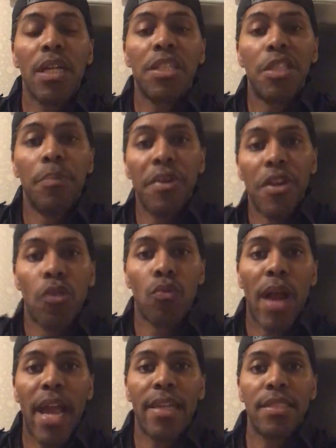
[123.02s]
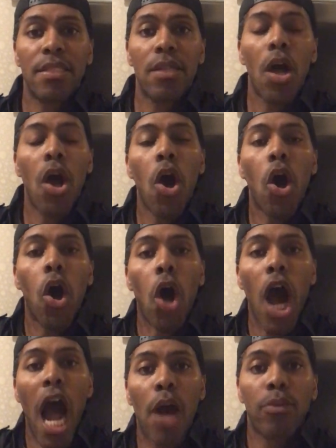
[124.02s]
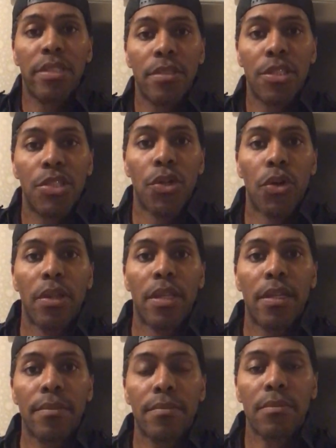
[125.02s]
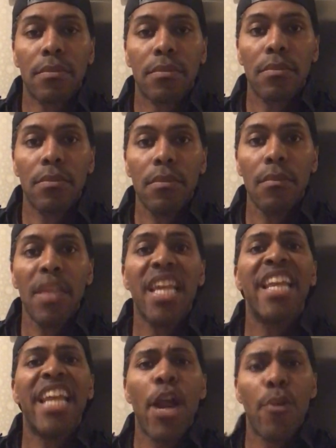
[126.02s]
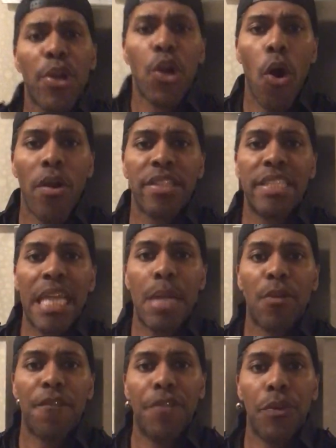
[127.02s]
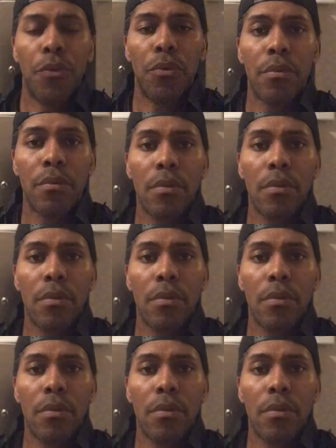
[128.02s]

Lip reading: Tamir Rice, Alton Sterling, and Eric Garner, to name a few.